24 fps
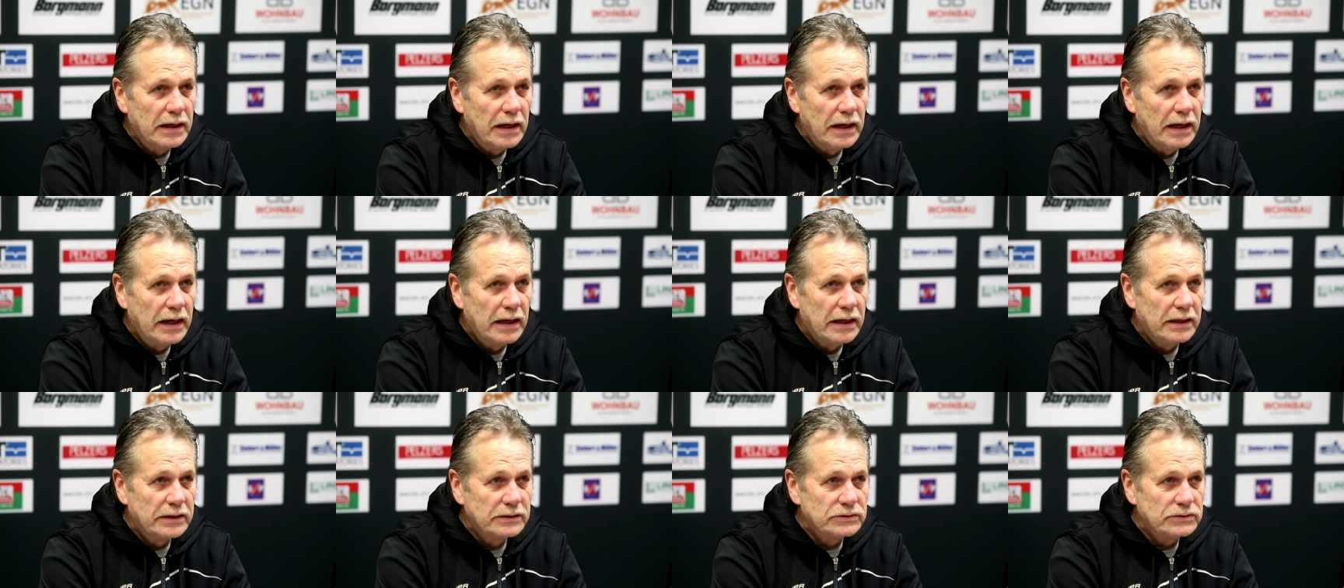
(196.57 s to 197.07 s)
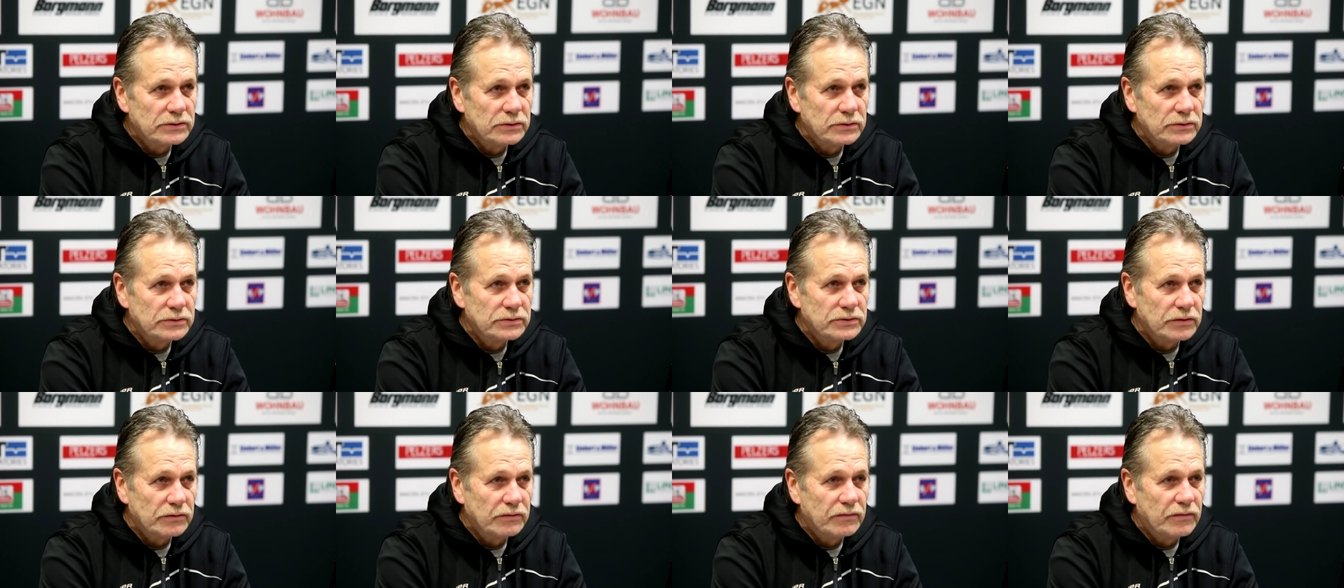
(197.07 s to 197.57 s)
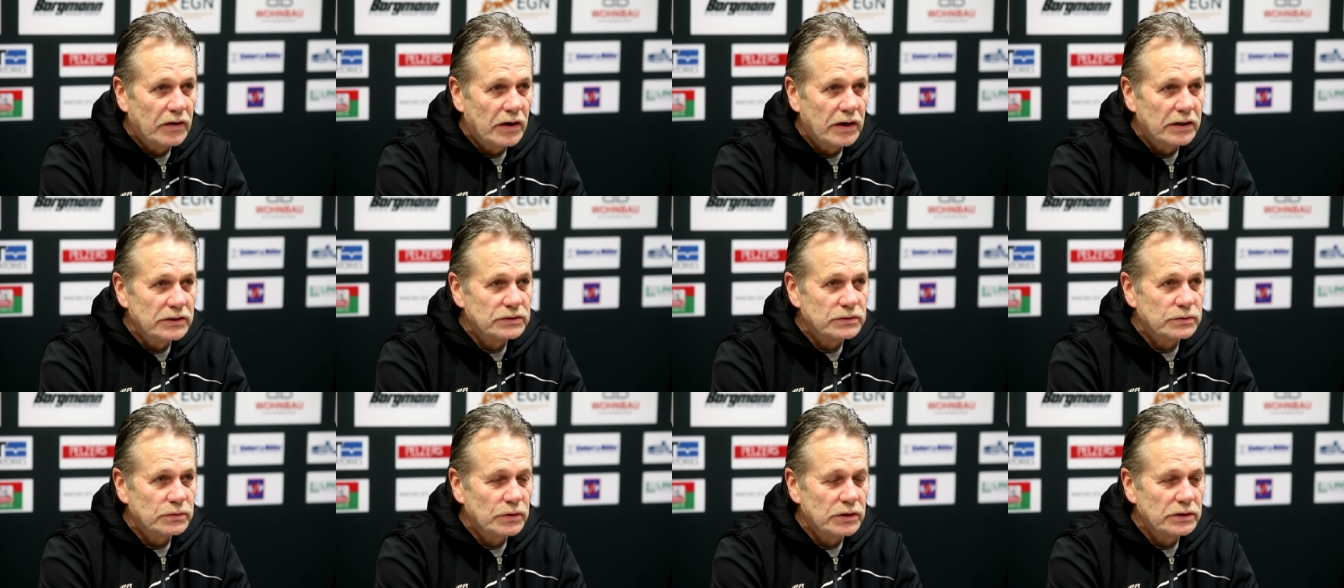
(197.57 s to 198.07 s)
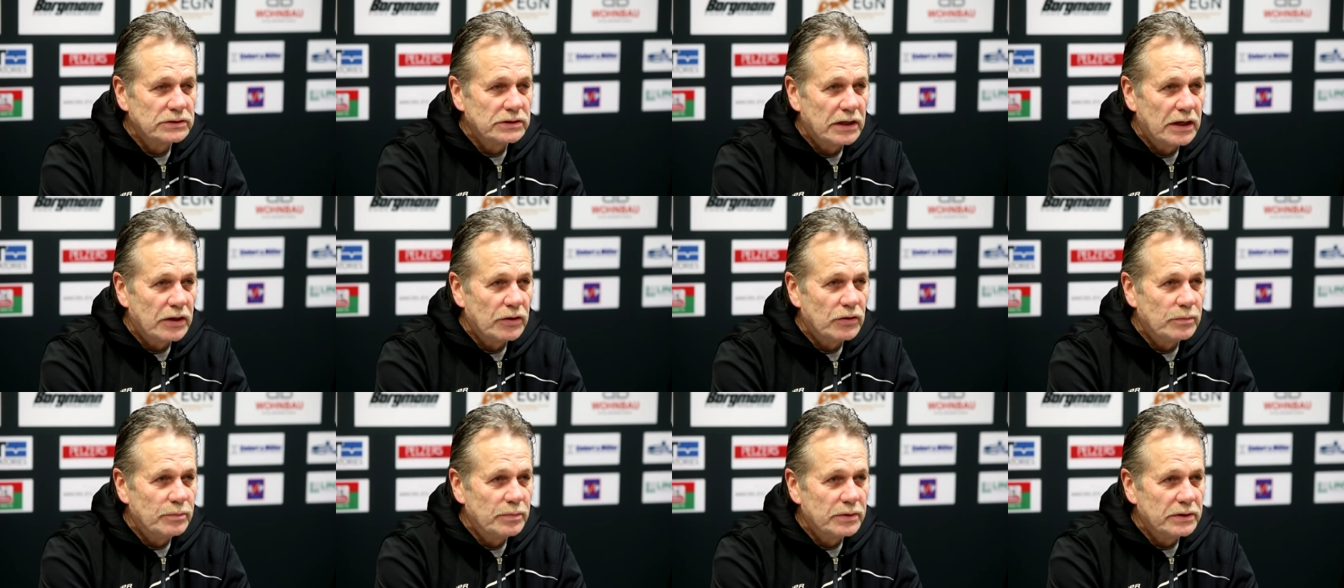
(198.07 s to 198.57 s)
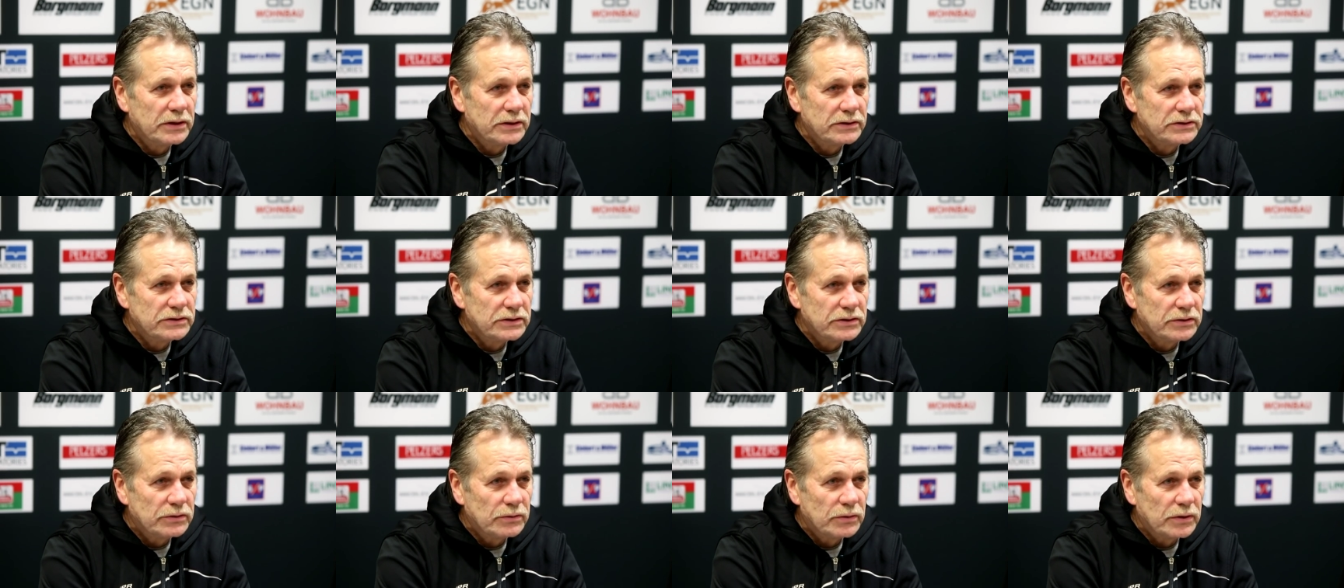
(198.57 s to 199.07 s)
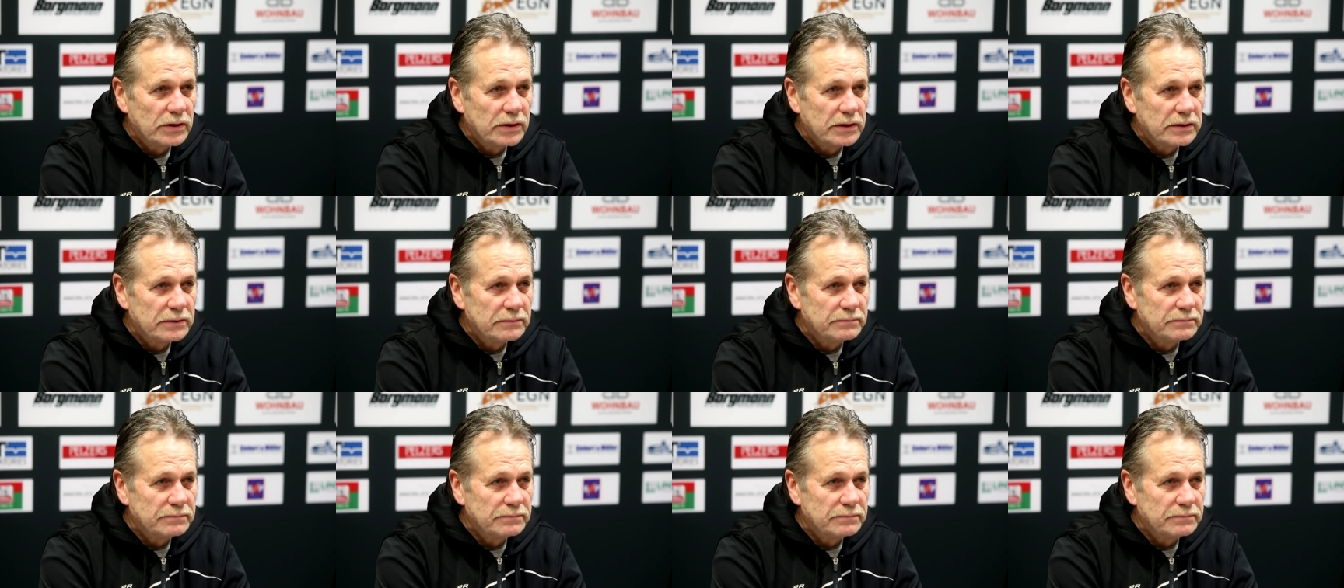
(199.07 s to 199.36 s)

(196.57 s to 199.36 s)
and so so far it's worked, and I hope it can still work.